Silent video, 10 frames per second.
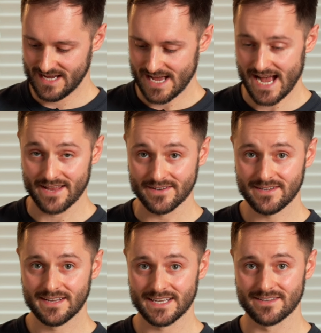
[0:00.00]
And
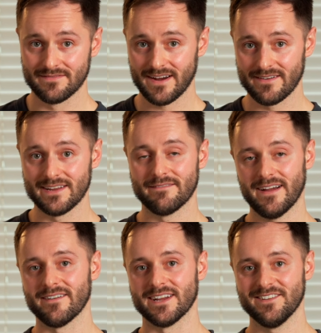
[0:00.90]
it's a very,
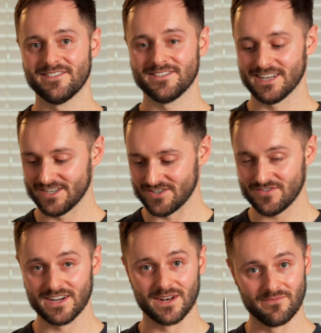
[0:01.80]
very delicious
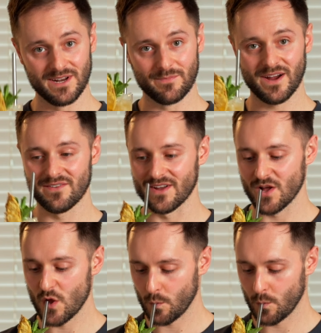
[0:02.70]
drink, and I'm really proud of it.